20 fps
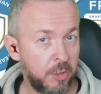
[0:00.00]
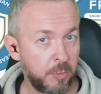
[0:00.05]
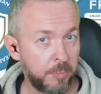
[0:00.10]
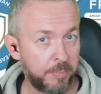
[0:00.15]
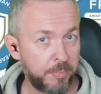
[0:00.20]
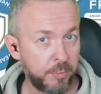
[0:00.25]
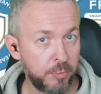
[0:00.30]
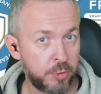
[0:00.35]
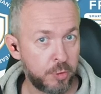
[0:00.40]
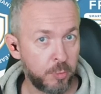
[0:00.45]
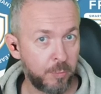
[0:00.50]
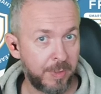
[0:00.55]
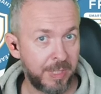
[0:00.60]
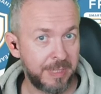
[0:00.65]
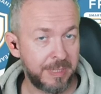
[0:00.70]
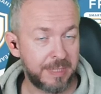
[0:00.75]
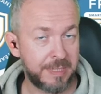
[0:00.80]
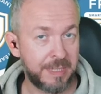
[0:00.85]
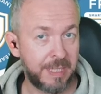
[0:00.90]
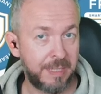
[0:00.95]
You push
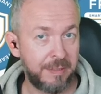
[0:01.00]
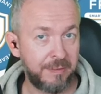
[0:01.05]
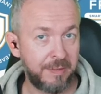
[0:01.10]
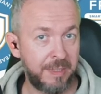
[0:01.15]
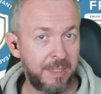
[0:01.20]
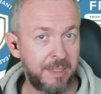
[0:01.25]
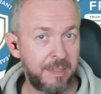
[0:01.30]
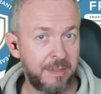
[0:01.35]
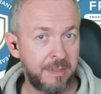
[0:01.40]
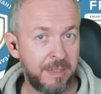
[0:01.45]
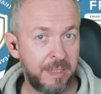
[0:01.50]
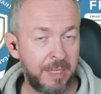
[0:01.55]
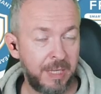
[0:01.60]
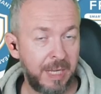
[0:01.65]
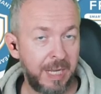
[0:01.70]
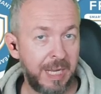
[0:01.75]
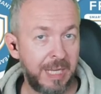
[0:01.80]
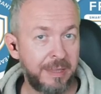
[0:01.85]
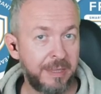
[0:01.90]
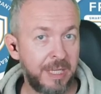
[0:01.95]
one side in
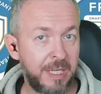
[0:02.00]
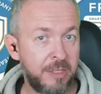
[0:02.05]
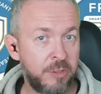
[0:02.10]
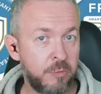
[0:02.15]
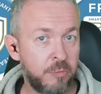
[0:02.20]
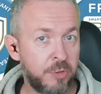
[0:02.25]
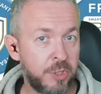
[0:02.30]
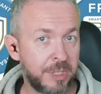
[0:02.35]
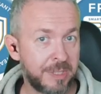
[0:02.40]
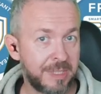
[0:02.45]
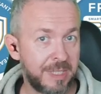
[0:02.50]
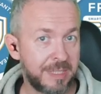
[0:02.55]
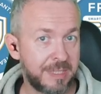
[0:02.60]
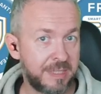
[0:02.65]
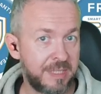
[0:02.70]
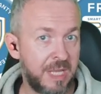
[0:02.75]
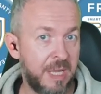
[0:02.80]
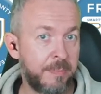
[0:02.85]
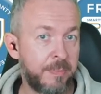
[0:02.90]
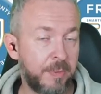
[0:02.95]
and then you just
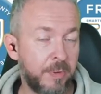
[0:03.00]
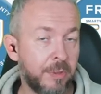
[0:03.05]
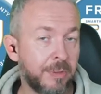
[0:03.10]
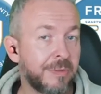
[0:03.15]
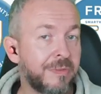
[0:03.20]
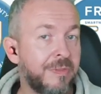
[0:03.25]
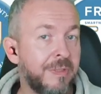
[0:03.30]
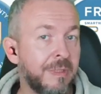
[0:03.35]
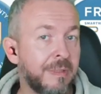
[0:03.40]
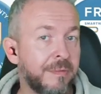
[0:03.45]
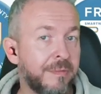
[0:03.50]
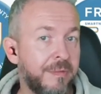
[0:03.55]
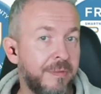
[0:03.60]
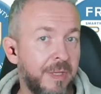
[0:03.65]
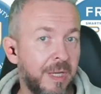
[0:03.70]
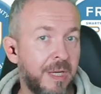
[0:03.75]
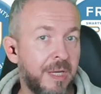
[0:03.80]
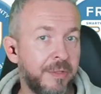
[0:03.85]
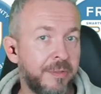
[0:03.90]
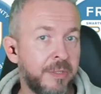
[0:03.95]
snap or tilt
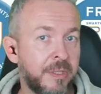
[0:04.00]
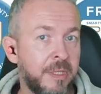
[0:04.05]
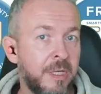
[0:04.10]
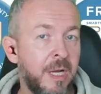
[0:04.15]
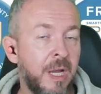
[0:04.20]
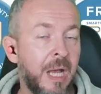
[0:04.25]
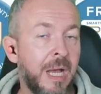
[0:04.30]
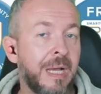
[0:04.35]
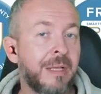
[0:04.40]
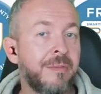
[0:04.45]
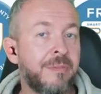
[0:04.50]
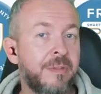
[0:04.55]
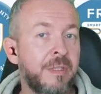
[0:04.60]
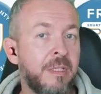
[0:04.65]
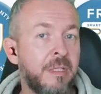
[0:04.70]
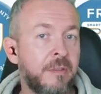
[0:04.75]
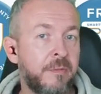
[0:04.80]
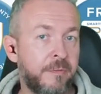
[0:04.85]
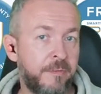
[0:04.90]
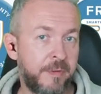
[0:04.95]
the other
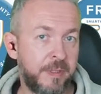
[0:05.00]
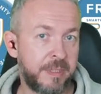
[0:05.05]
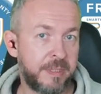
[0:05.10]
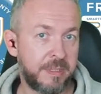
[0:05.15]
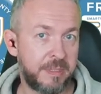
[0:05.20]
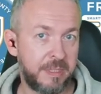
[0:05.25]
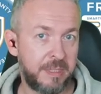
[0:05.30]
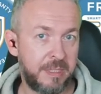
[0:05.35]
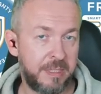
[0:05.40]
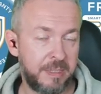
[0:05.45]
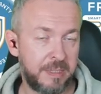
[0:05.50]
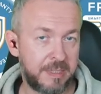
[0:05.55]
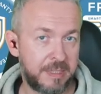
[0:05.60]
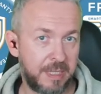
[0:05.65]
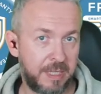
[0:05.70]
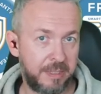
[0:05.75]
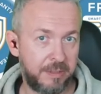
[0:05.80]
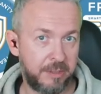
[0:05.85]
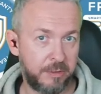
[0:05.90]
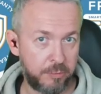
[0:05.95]
until it fits
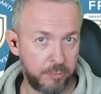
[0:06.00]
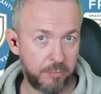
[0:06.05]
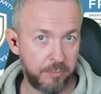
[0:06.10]
inside the